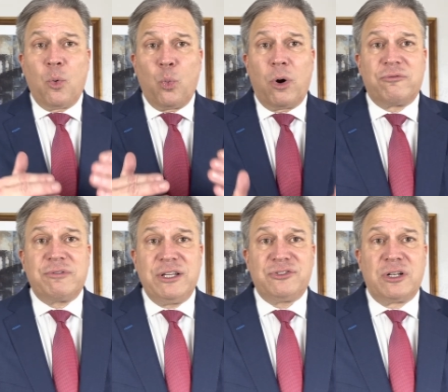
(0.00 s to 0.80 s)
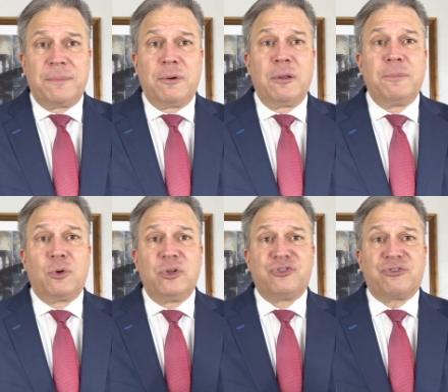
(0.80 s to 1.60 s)
were reasonable
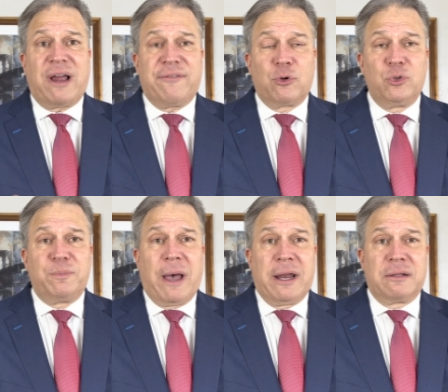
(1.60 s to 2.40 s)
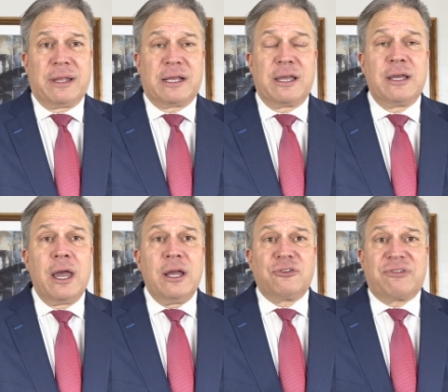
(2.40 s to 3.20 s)
because traffic was bottlenecking,
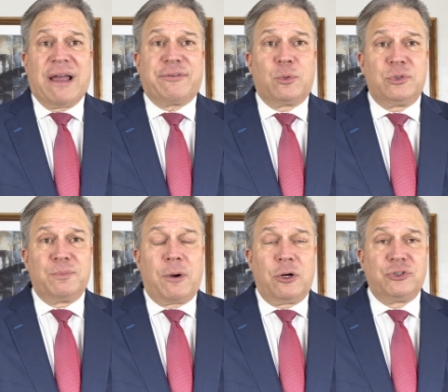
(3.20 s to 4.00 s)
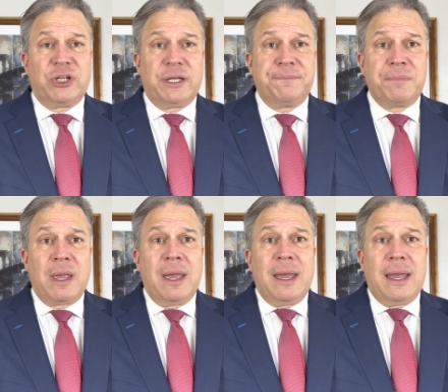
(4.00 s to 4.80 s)
traffic was merging,
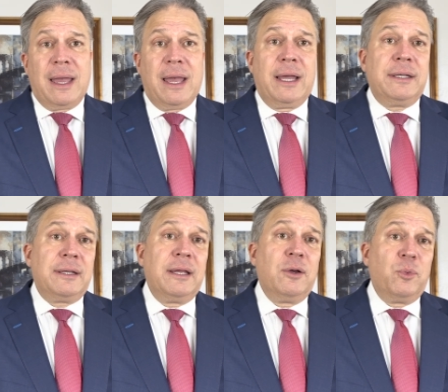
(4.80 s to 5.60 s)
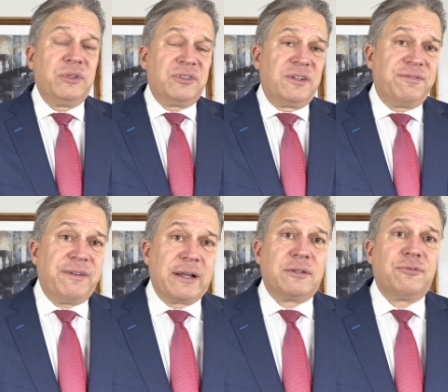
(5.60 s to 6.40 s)
and it was an
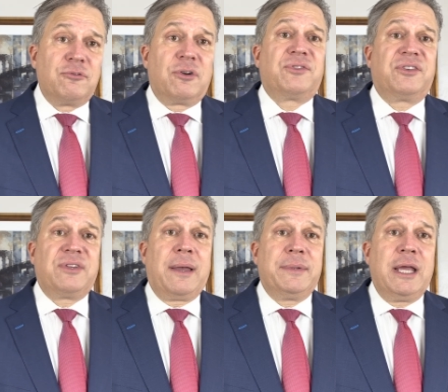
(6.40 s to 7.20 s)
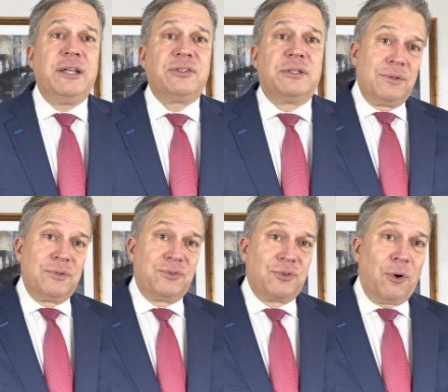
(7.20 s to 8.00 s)
effective cross-examination.
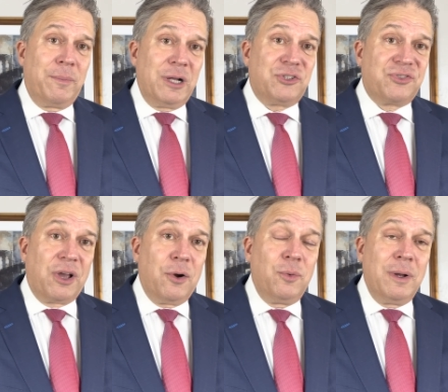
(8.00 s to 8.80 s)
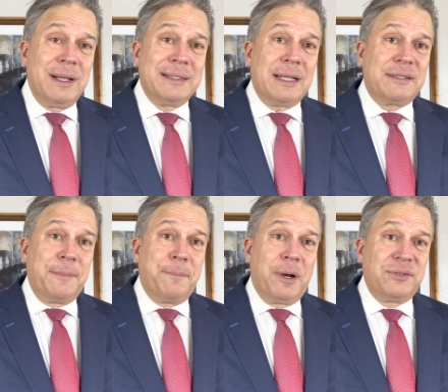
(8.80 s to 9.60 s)
So much so that the
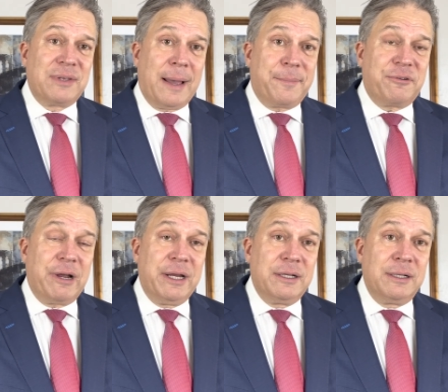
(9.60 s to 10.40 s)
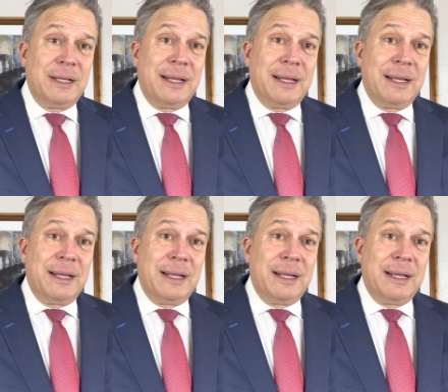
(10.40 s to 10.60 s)
bus operator